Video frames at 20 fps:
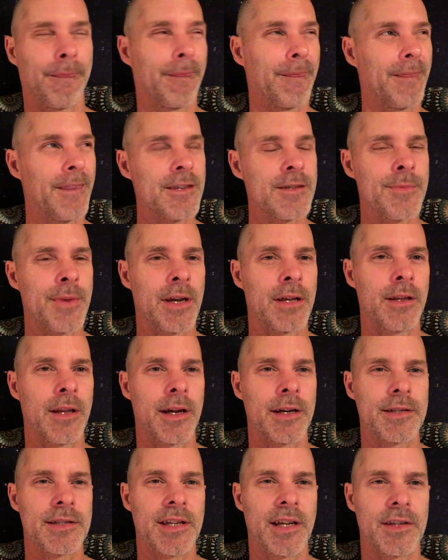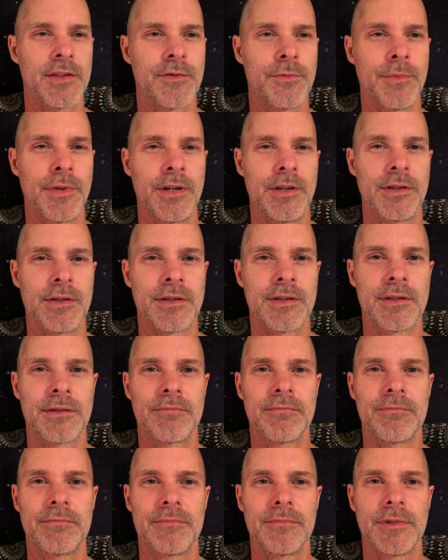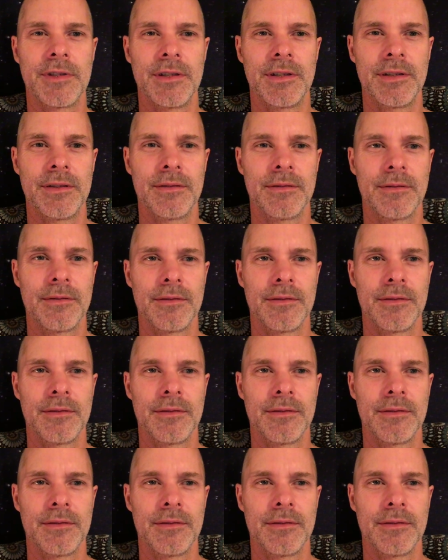It doesn't make a lot of sense for me just to